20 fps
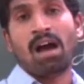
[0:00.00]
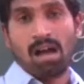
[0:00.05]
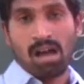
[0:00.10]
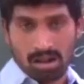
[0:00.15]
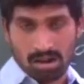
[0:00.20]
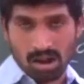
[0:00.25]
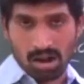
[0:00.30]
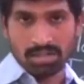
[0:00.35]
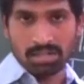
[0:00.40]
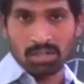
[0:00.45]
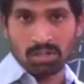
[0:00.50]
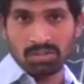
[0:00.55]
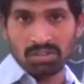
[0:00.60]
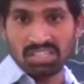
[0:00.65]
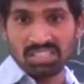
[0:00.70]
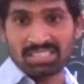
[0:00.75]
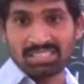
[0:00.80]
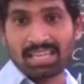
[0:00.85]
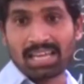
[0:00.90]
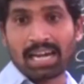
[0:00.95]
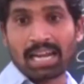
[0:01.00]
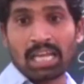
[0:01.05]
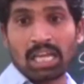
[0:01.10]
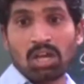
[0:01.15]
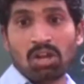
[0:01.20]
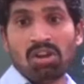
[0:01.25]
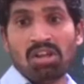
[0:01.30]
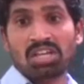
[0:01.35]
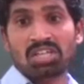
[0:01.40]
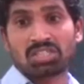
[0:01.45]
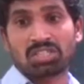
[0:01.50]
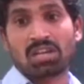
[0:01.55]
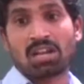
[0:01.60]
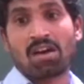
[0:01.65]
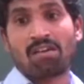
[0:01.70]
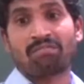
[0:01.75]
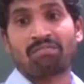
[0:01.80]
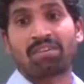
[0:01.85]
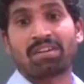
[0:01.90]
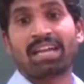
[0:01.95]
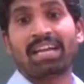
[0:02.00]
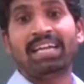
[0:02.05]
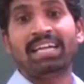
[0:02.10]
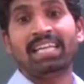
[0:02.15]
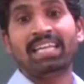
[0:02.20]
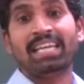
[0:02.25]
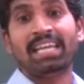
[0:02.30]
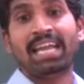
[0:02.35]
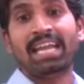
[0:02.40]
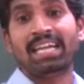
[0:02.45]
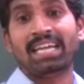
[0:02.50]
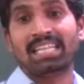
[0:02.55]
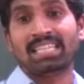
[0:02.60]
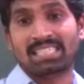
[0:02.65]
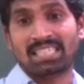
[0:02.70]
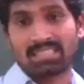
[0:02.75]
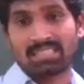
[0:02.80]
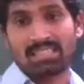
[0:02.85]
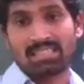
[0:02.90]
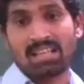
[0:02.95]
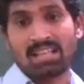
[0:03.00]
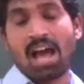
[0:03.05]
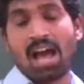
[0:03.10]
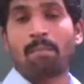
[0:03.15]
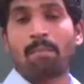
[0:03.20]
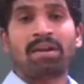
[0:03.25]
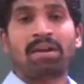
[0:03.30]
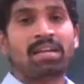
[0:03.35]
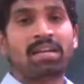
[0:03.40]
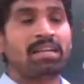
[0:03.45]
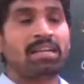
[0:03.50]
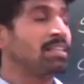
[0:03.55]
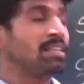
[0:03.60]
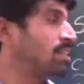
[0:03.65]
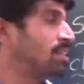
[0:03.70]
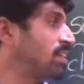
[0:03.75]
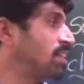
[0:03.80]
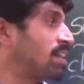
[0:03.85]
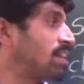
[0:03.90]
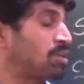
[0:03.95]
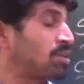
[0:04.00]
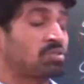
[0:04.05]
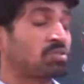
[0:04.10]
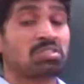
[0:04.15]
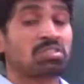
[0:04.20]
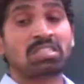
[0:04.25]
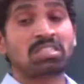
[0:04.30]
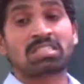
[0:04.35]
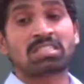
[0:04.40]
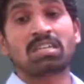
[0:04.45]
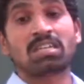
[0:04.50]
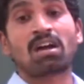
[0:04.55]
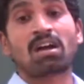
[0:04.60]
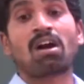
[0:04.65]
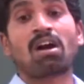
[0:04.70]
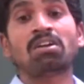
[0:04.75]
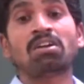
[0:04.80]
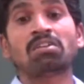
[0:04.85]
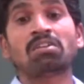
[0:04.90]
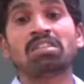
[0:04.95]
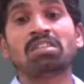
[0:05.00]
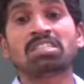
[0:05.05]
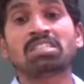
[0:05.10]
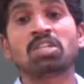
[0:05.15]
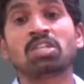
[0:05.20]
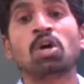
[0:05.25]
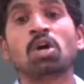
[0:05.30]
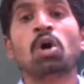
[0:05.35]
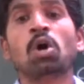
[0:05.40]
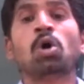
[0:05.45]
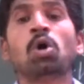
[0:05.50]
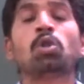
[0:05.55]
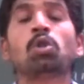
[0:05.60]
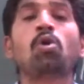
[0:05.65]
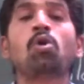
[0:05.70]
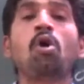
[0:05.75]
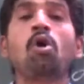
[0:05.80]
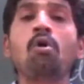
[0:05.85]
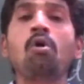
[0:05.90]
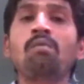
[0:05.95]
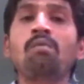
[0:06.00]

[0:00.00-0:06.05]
according to this regulation of 1986 amended in the year 2016, according to this, no